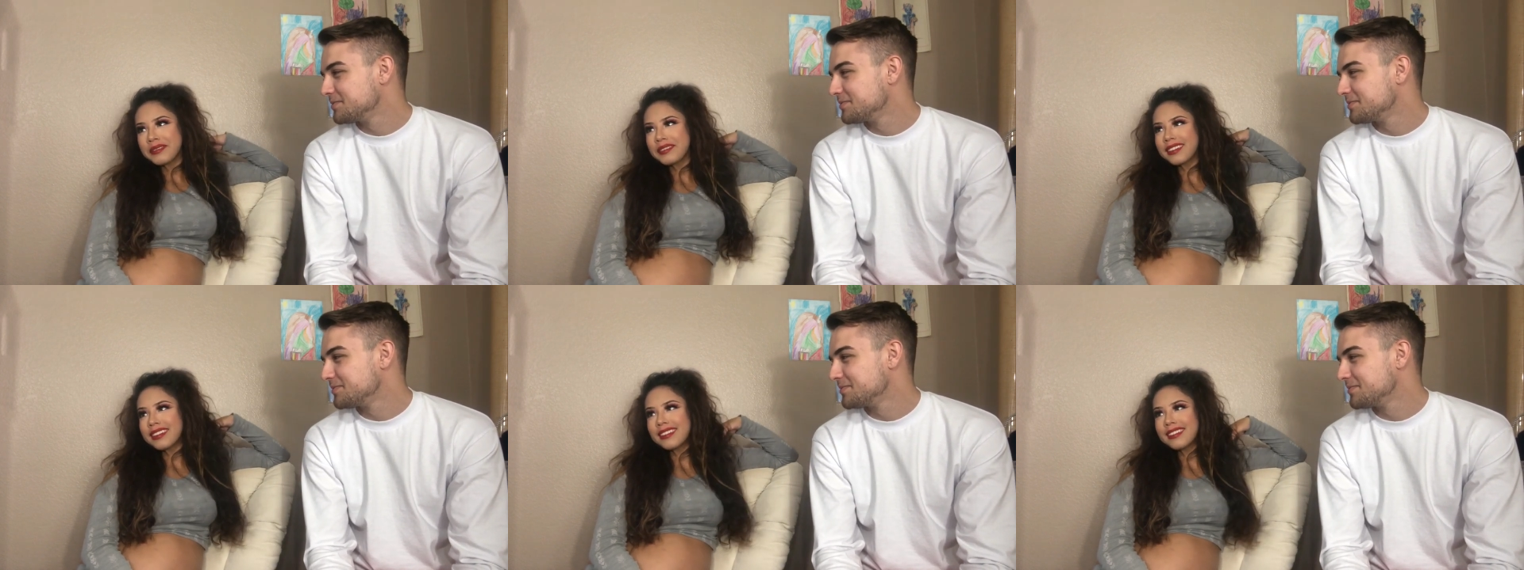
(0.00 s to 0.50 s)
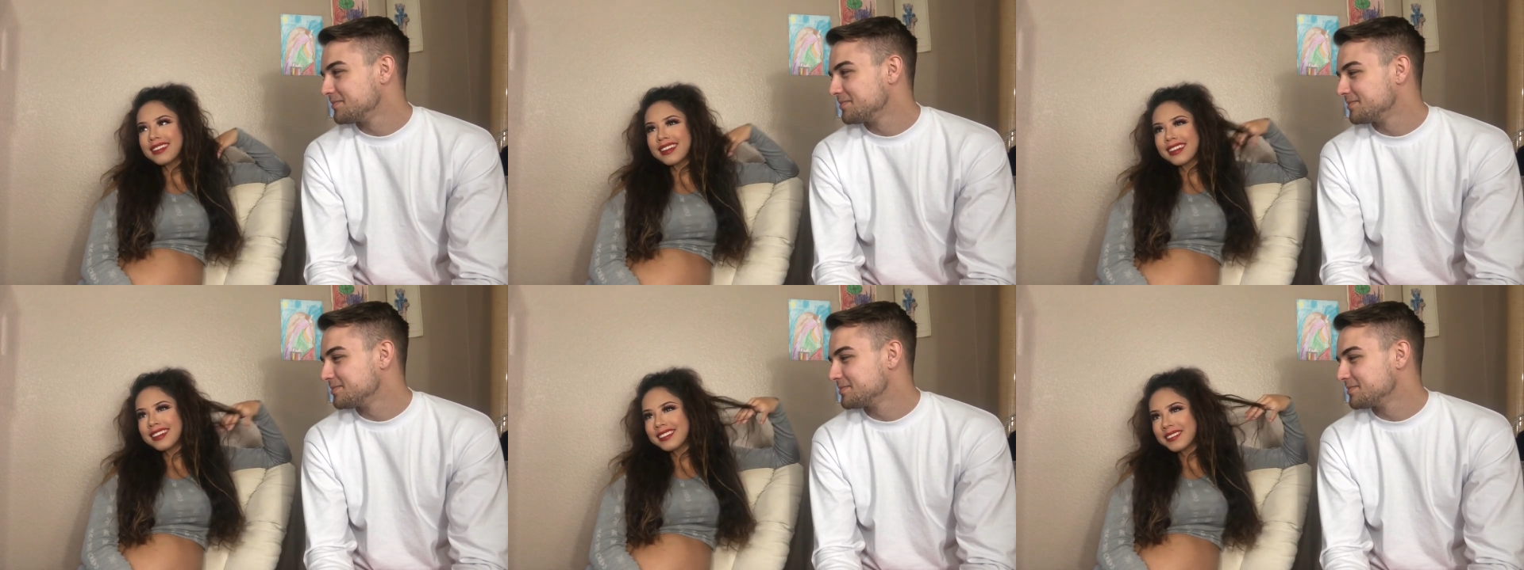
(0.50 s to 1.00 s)
Speaker 1: out with colored
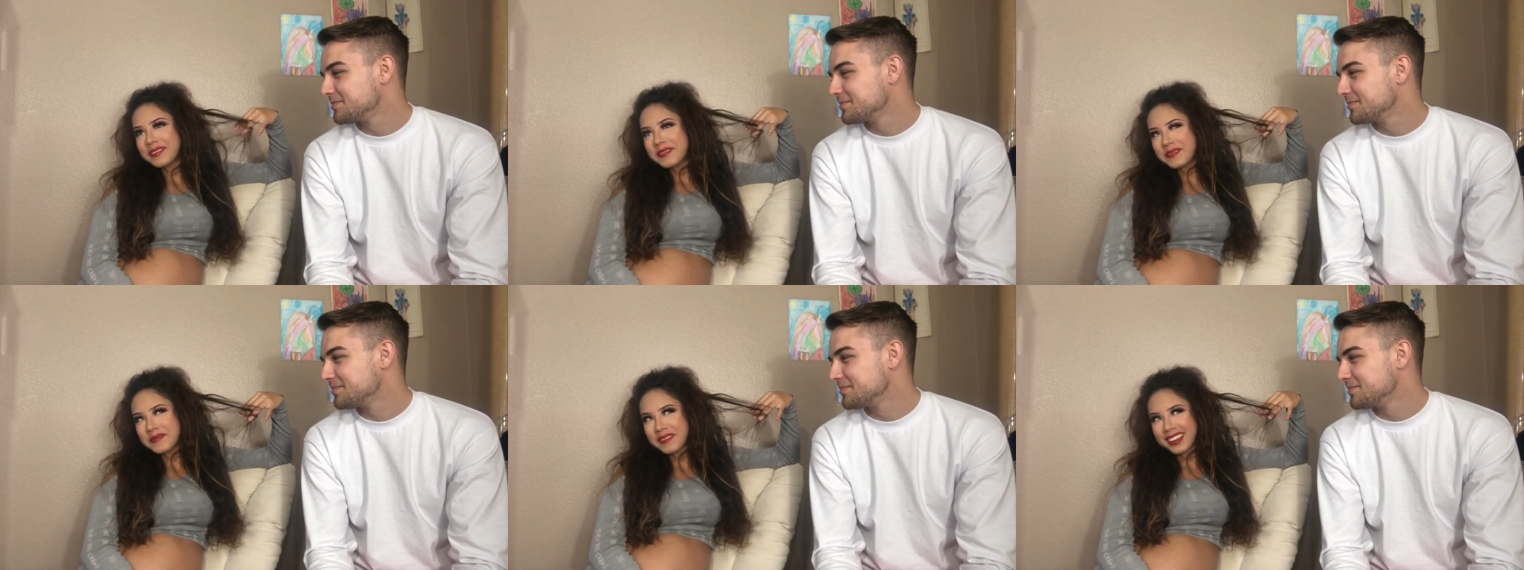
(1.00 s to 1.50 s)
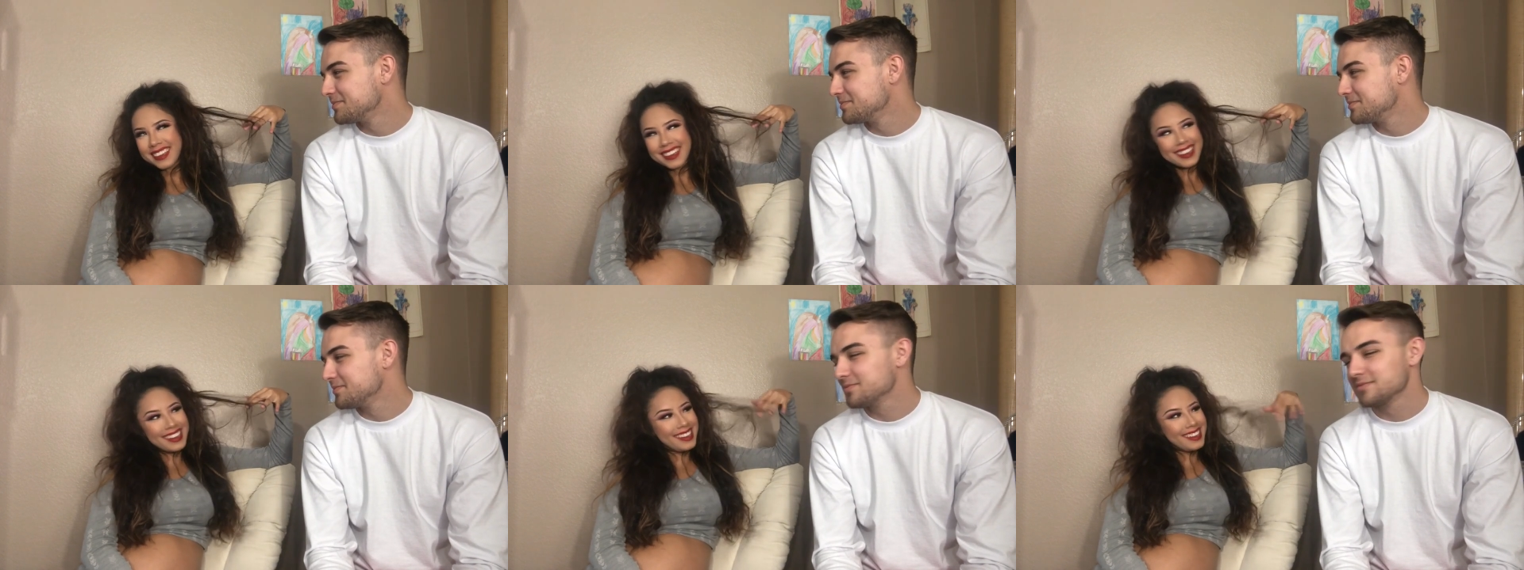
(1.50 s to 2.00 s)
eyes, oh my
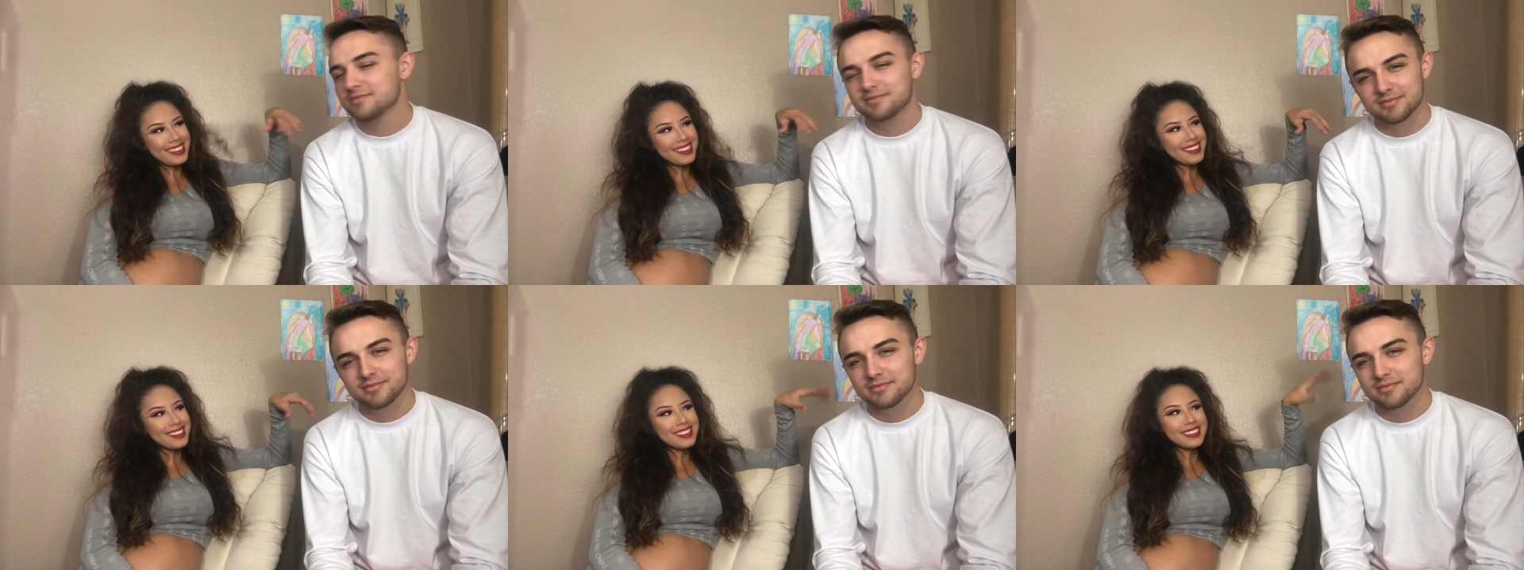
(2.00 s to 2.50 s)
god,